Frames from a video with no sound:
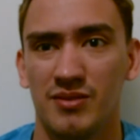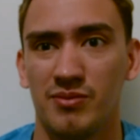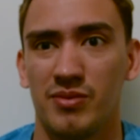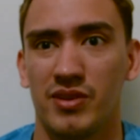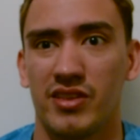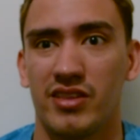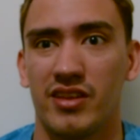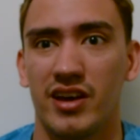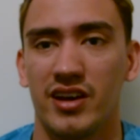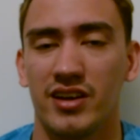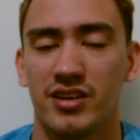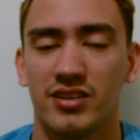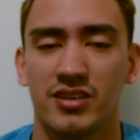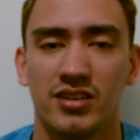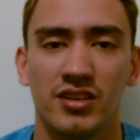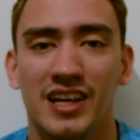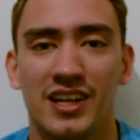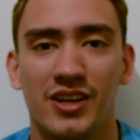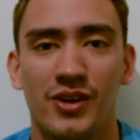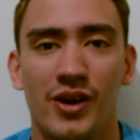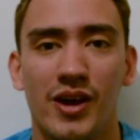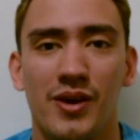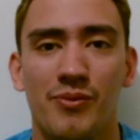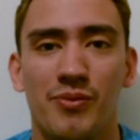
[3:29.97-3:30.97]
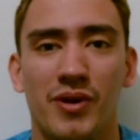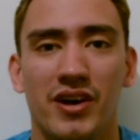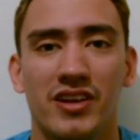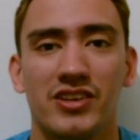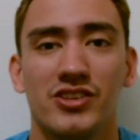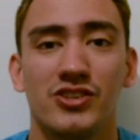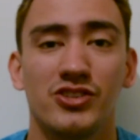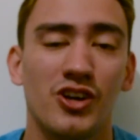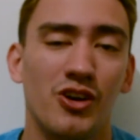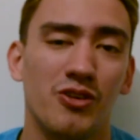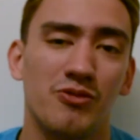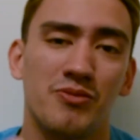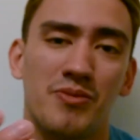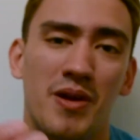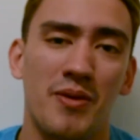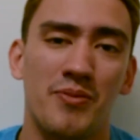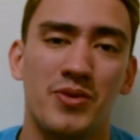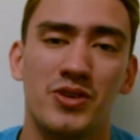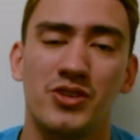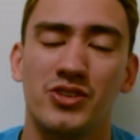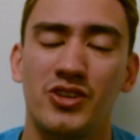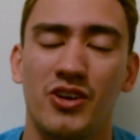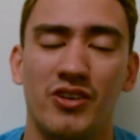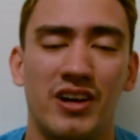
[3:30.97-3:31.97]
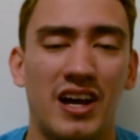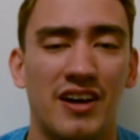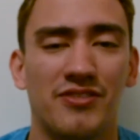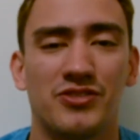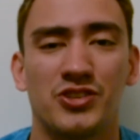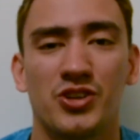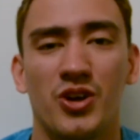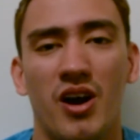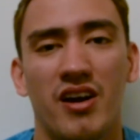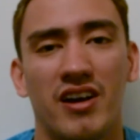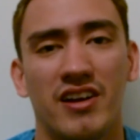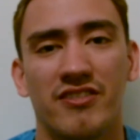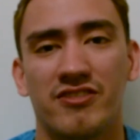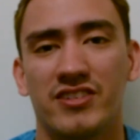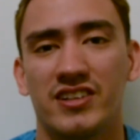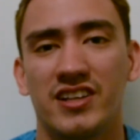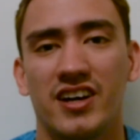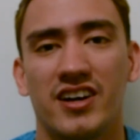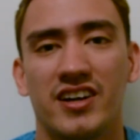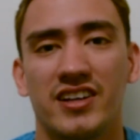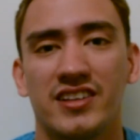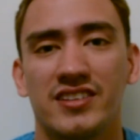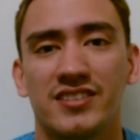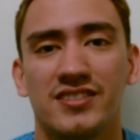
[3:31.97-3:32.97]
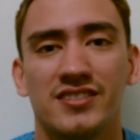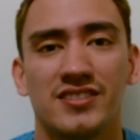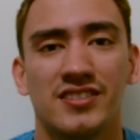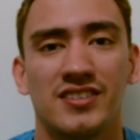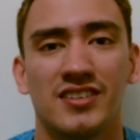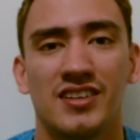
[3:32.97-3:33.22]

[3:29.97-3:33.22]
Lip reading: Pathetic. Anyway, but you don't have to go out every night.